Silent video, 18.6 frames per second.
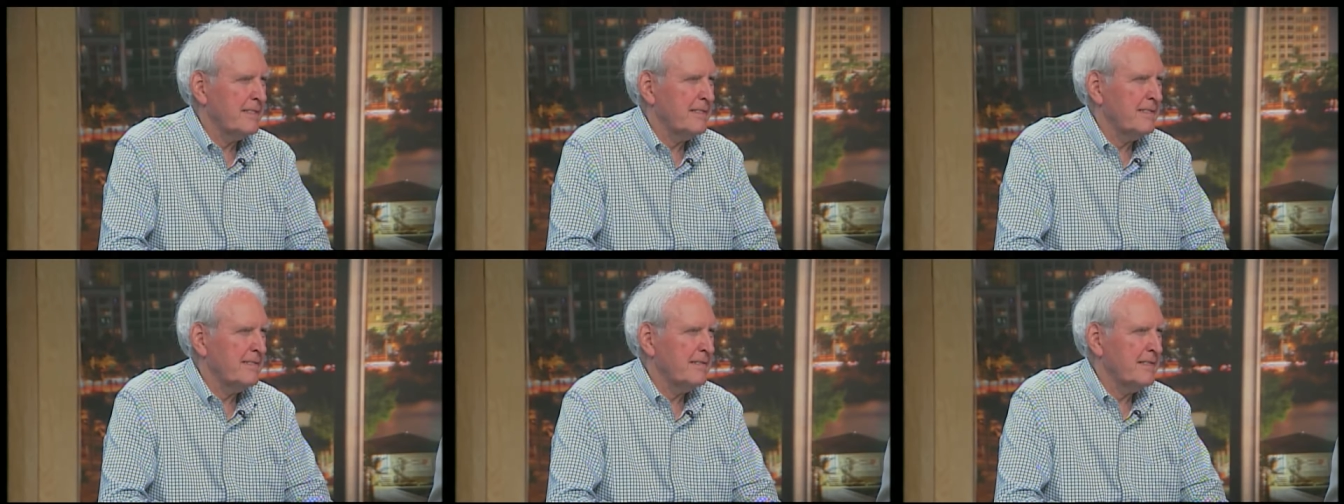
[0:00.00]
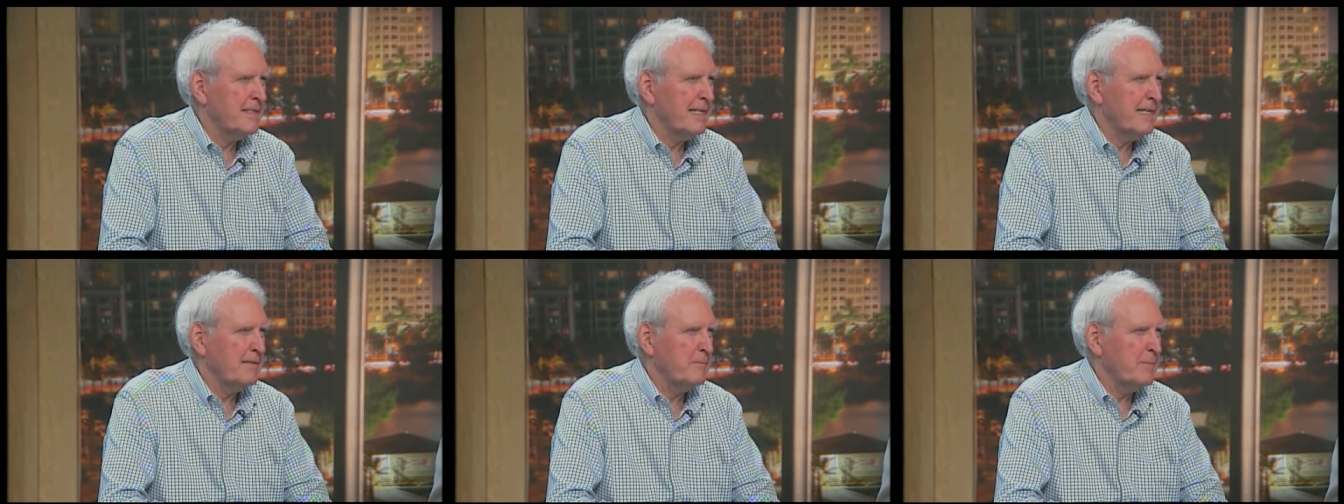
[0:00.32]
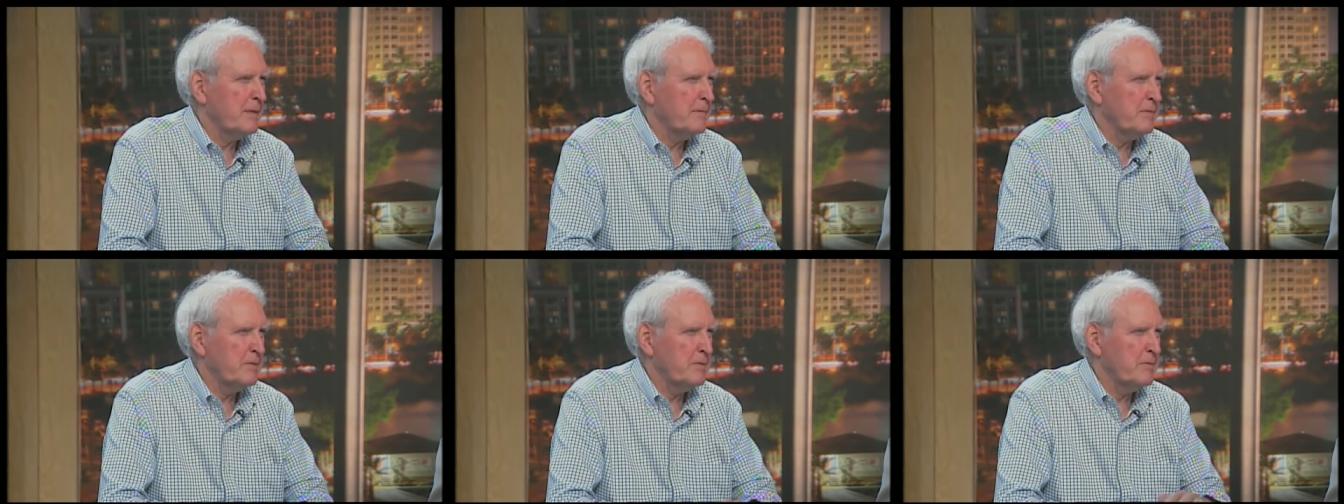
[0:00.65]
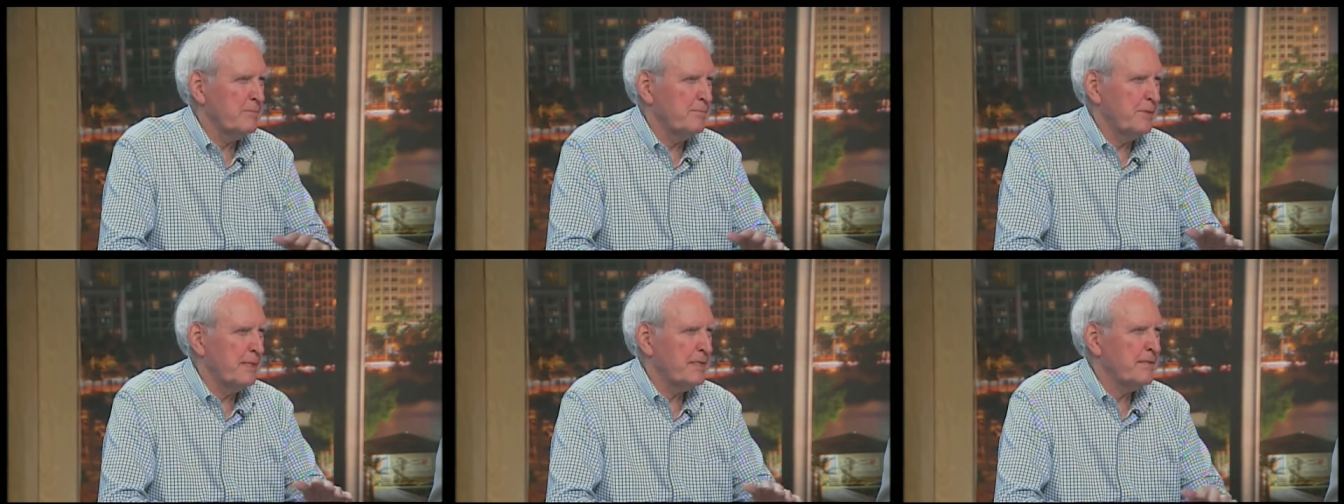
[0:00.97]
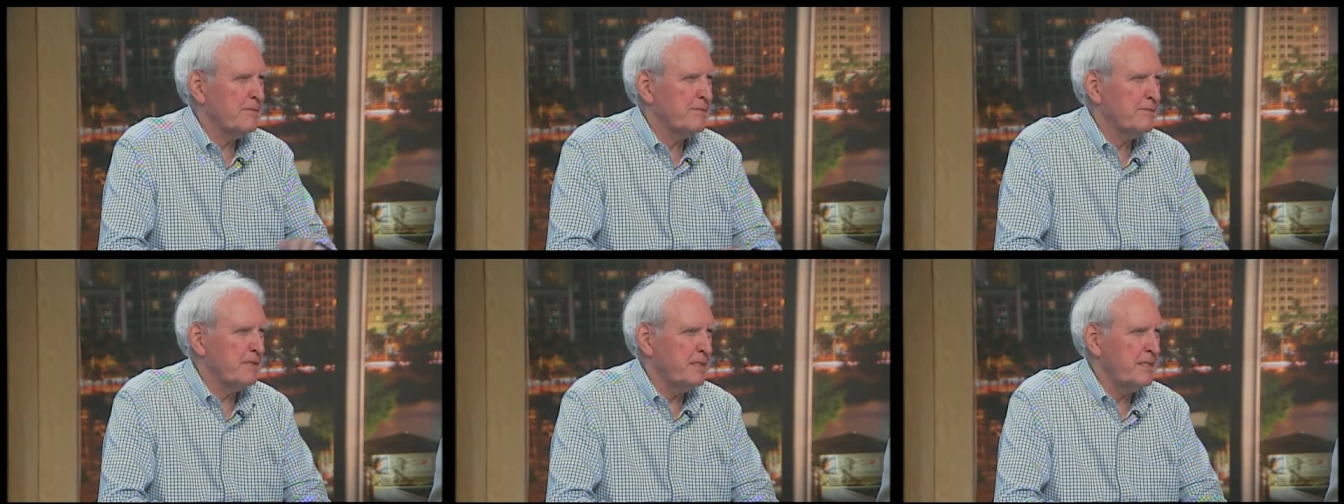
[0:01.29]
and they haven't been able to do a
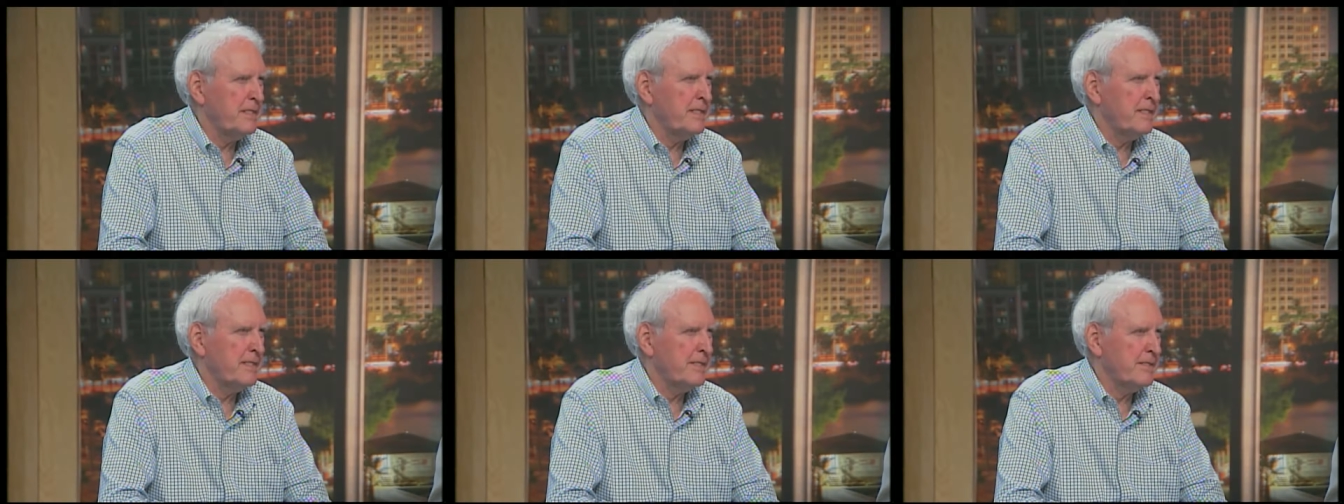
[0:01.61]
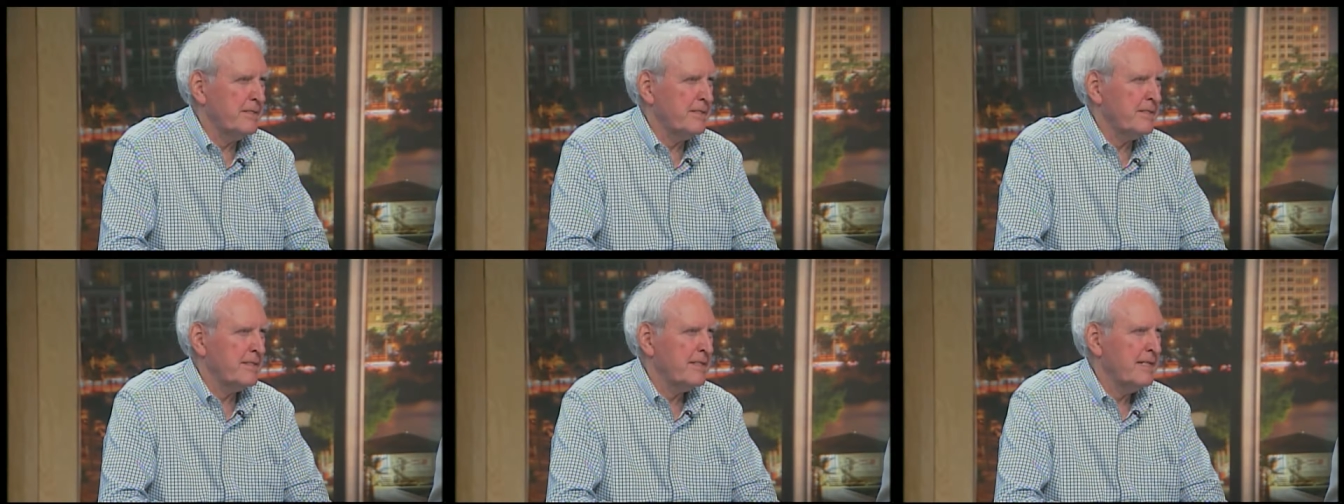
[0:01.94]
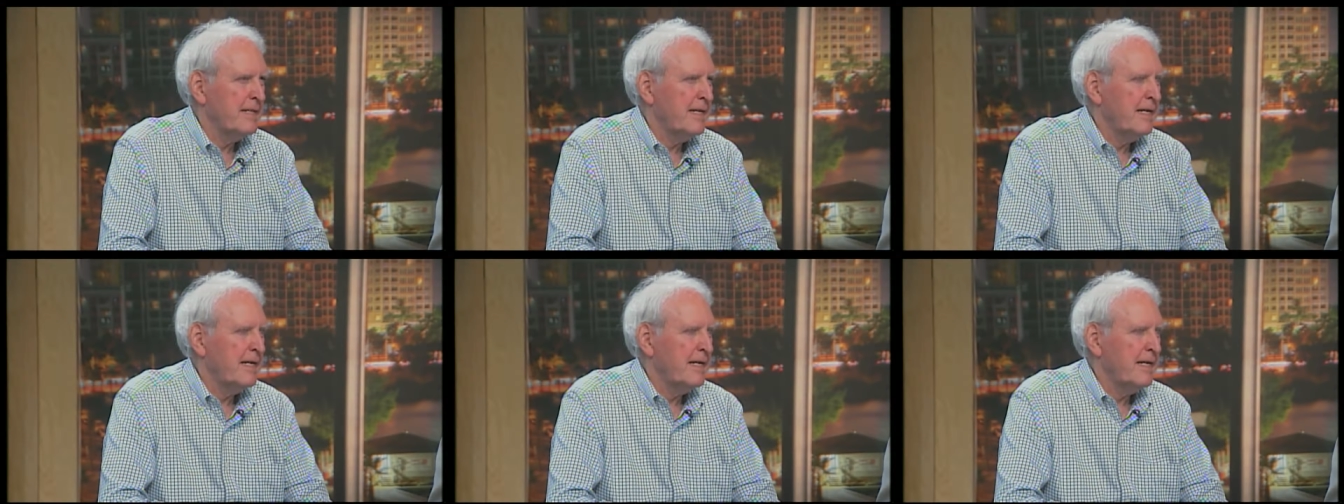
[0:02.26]
budget for years.